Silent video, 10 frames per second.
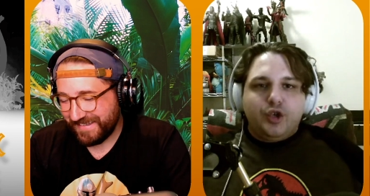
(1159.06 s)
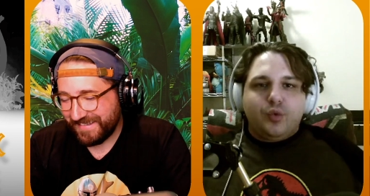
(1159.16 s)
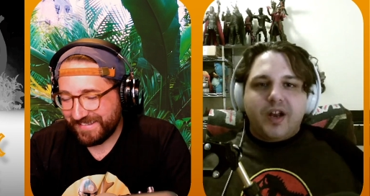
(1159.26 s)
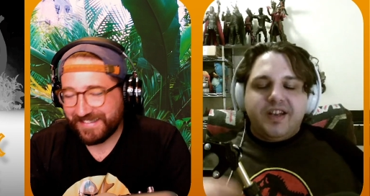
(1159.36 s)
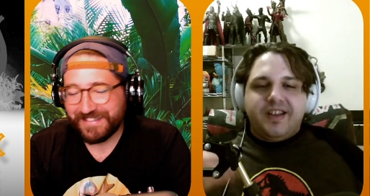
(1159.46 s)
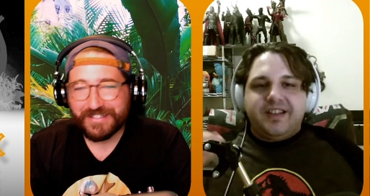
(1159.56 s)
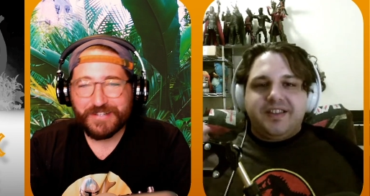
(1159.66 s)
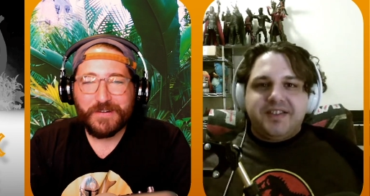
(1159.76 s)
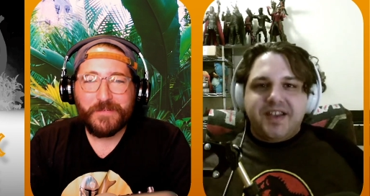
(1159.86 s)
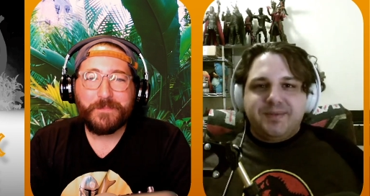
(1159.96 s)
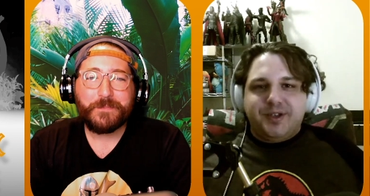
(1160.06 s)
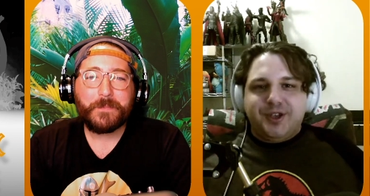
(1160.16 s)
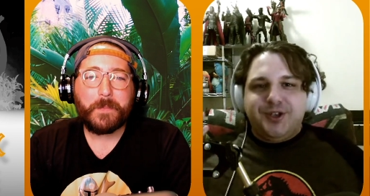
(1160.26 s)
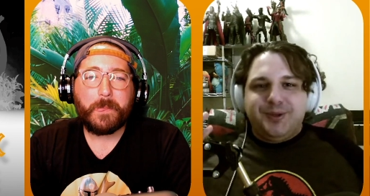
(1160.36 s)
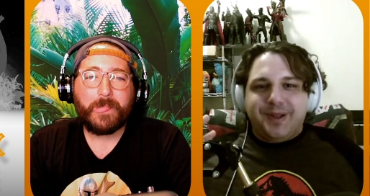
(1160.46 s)
Speaker 1: you're wanting to get these things
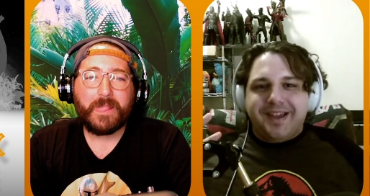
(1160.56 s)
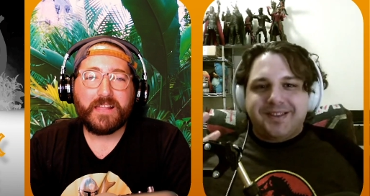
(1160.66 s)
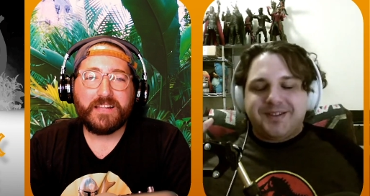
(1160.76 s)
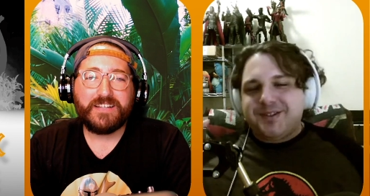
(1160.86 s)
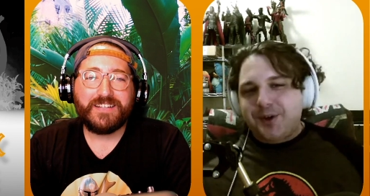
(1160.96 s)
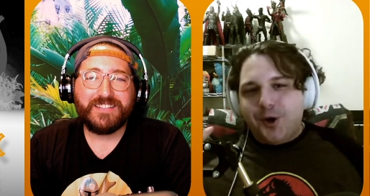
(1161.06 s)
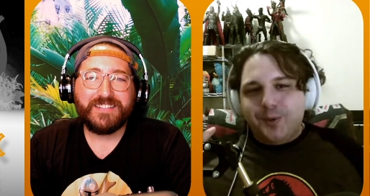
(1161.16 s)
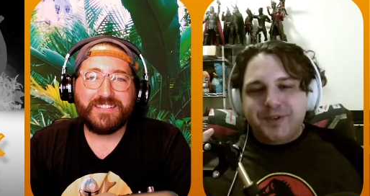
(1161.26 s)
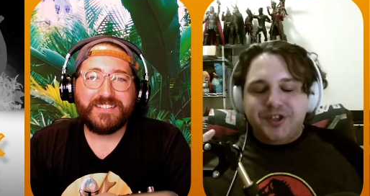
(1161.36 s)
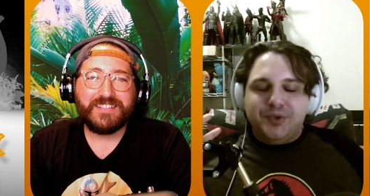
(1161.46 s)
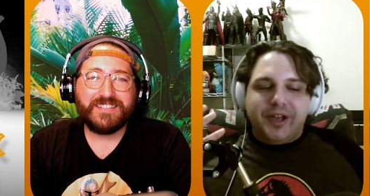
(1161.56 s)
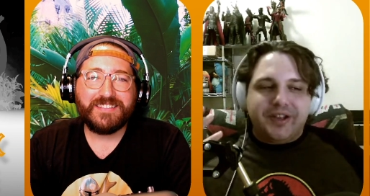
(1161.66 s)
because you like the sculpt and you